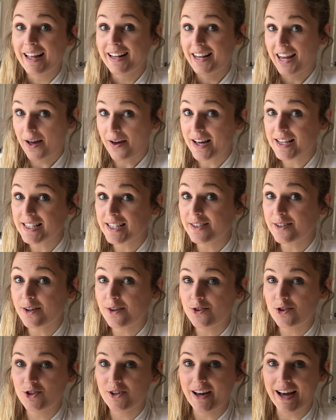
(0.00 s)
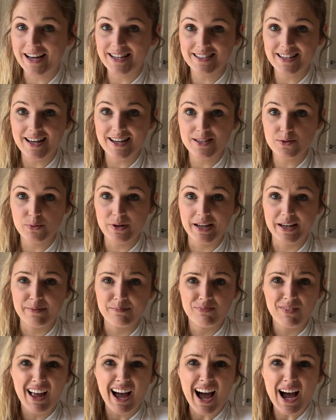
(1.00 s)
Now, as I told you guys last week,
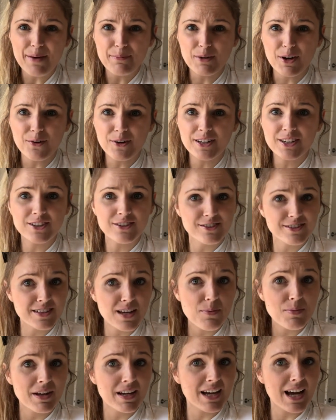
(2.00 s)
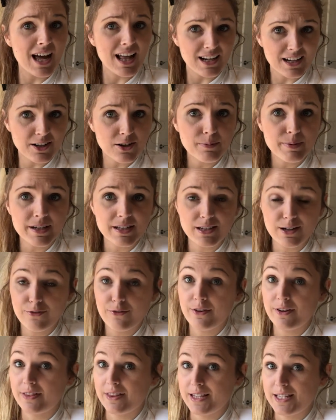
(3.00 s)
I'm going to do something a little bit
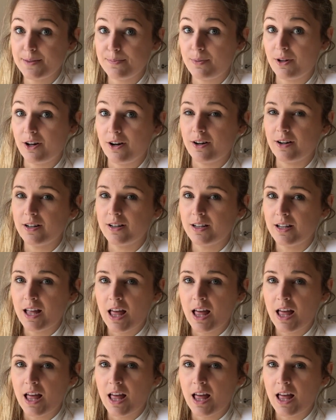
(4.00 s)
different in this block.